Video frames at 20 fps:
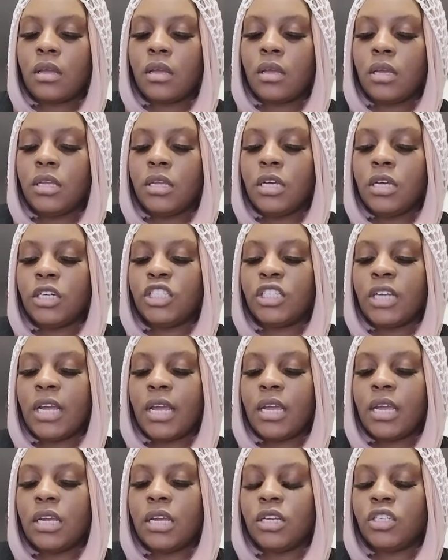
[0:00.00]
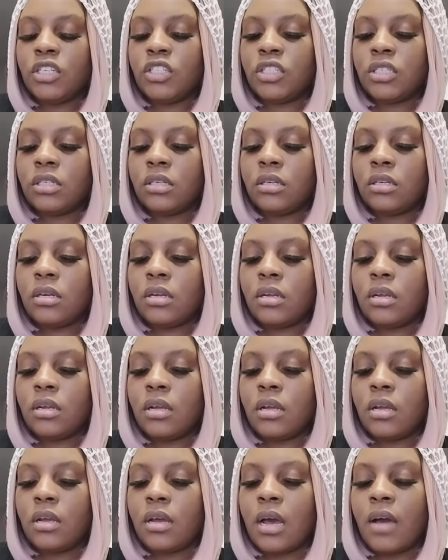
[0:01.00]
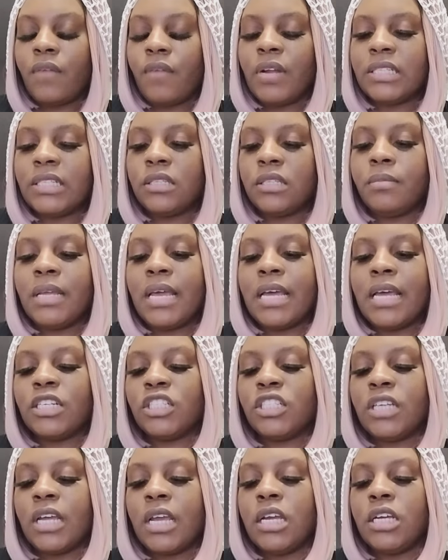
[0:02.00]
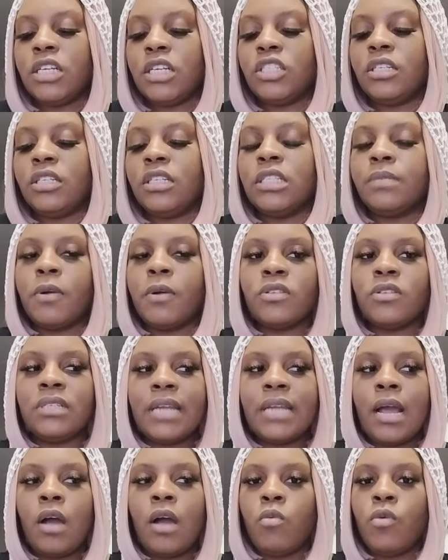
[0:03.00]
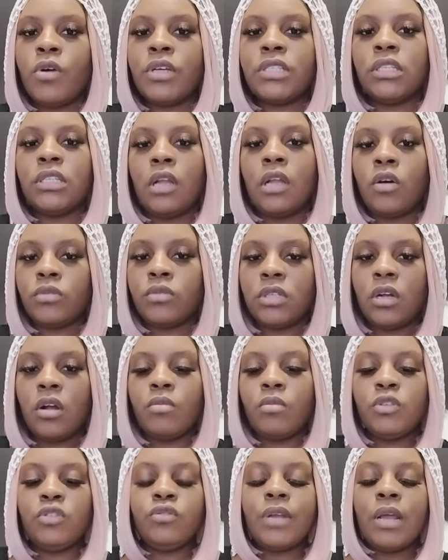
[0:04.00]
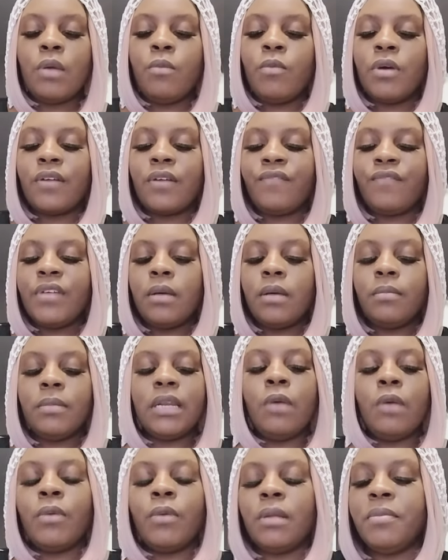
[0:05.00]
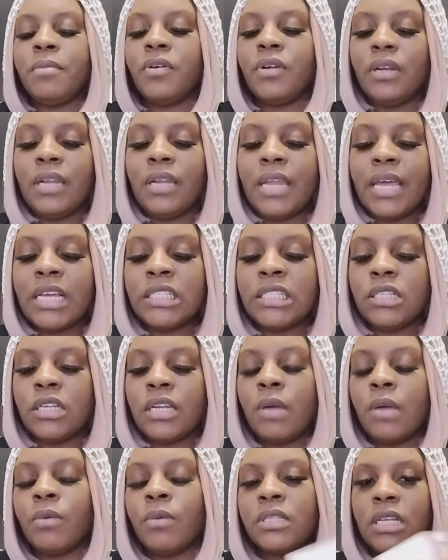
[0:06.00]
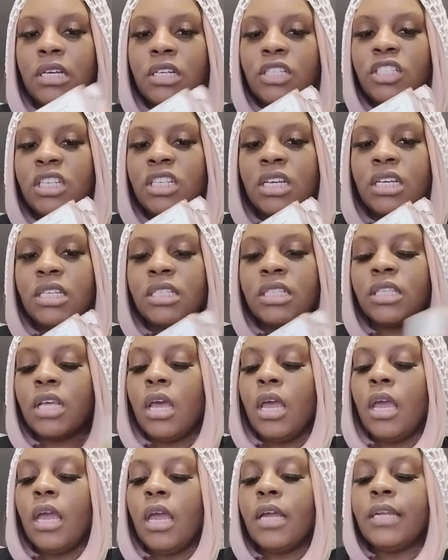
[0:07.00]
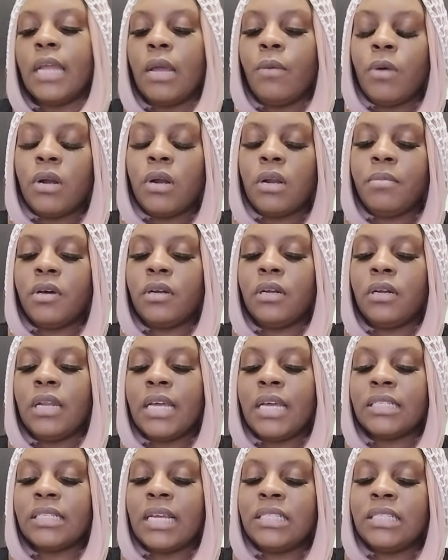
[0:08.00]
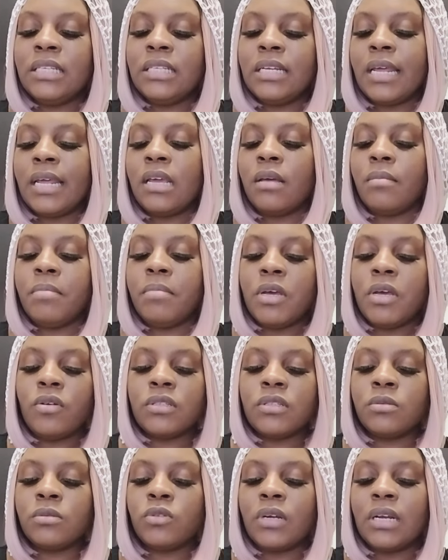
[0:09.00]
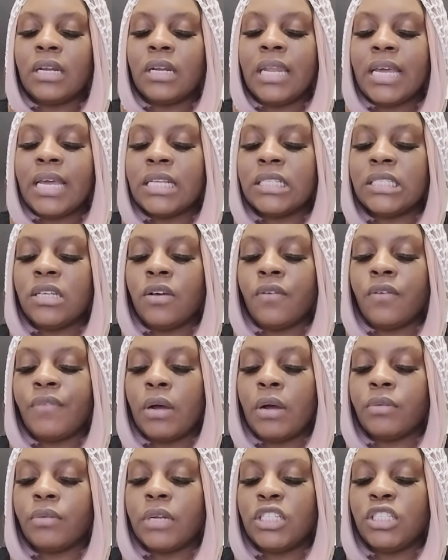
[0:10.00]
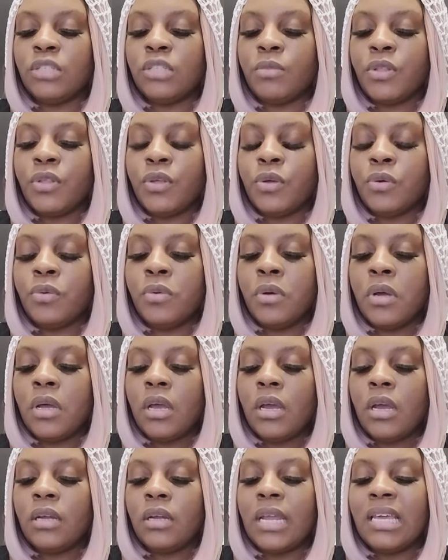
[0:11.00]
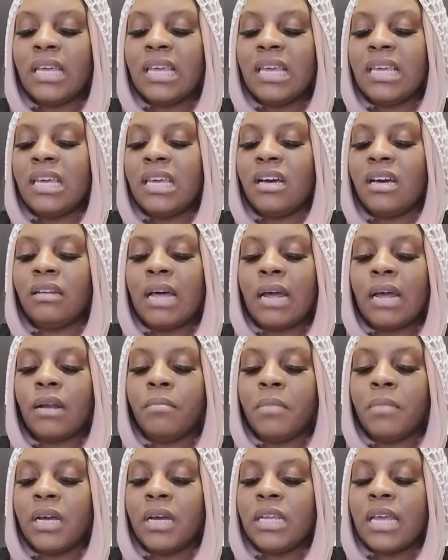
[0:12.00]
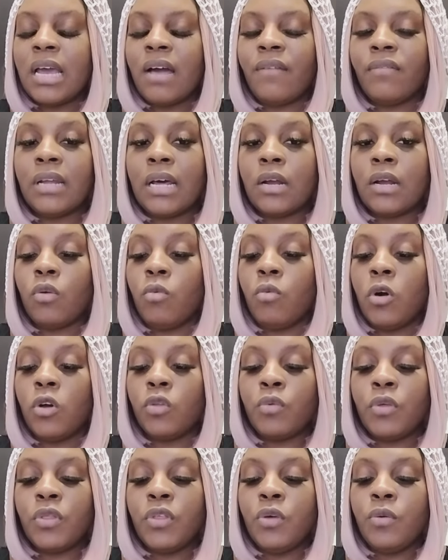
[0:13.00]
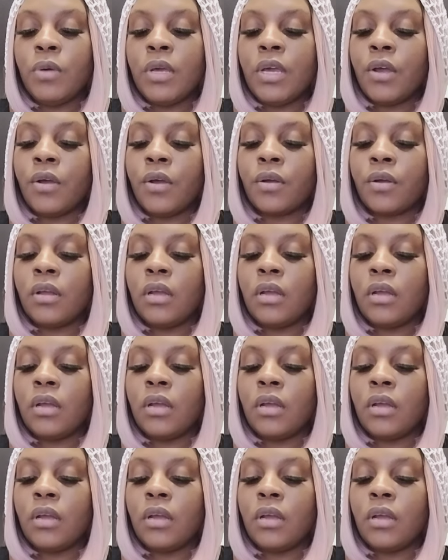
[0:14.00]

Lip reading: Yeah, change. I feel like something has changed. This person now wants long term with you. They want a family. They want to build a legacy. They want to take a chance. They want to build a legacy. They see they can build some sort of legacy or foundation with you. They can get a lot of money, have a lot of wealth with you here.